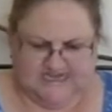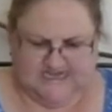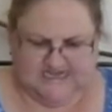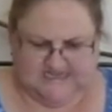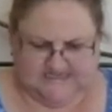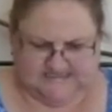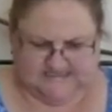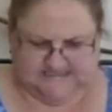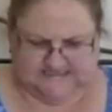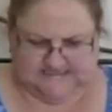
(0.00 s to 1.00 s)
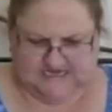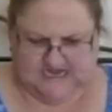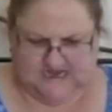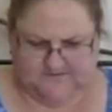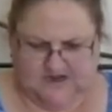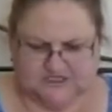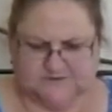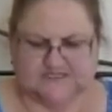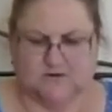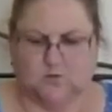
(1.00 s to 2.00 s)
is
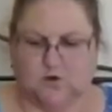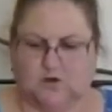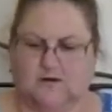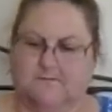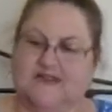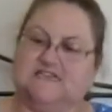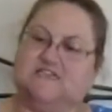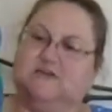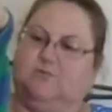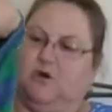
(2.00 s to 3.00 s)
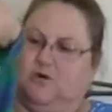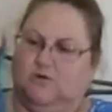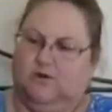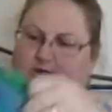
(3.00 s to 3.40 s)
100% wool, made in Nepal,